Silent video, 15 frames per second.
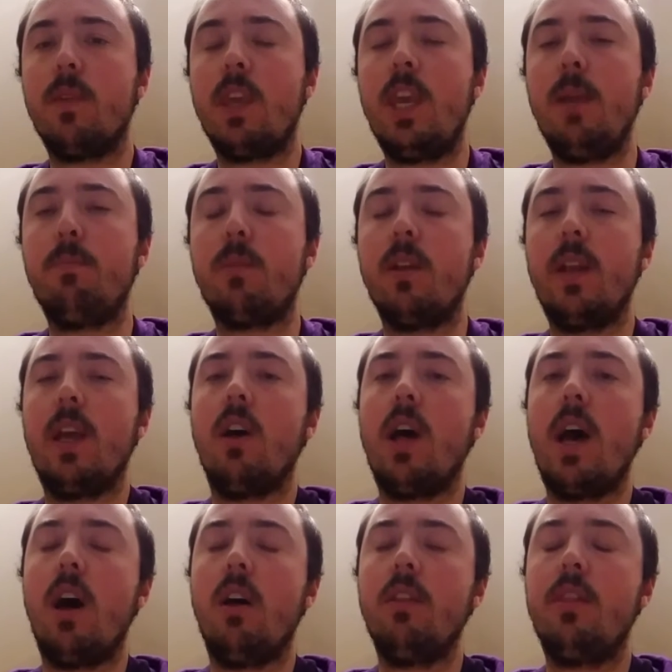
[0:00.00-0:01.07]
keep the nail
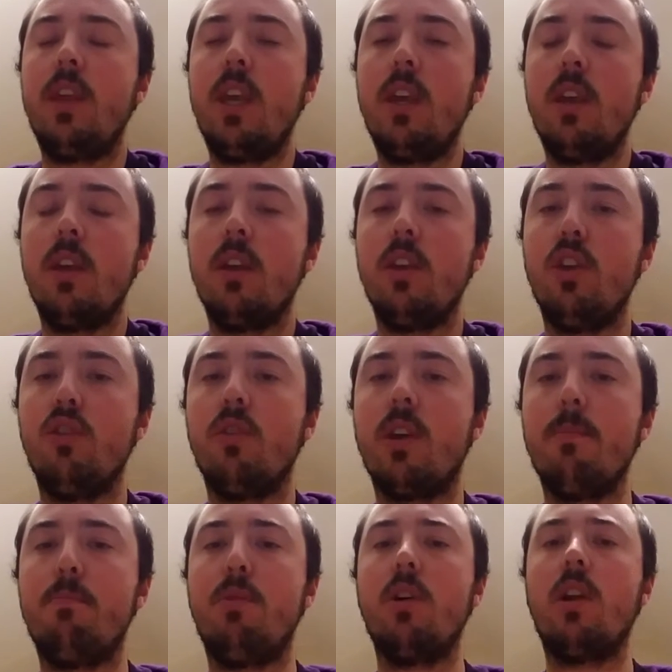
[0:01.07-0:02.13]
healthy, you
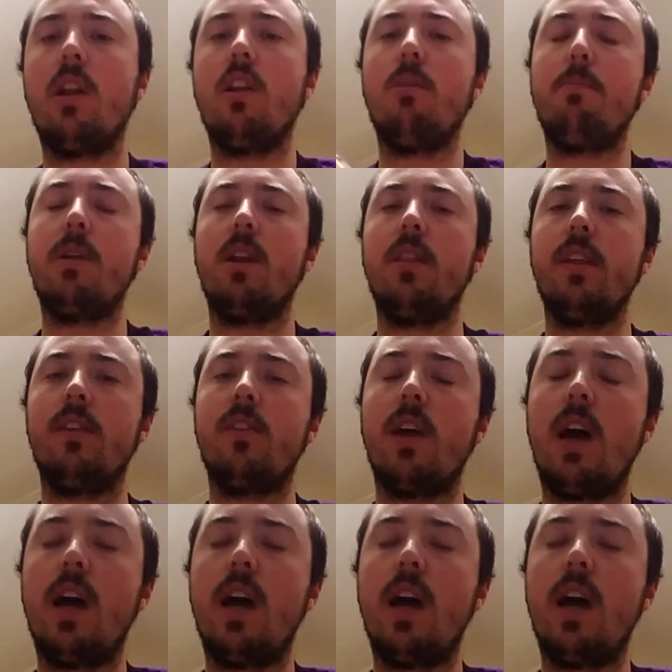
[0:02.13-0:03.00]
can put a little bit of this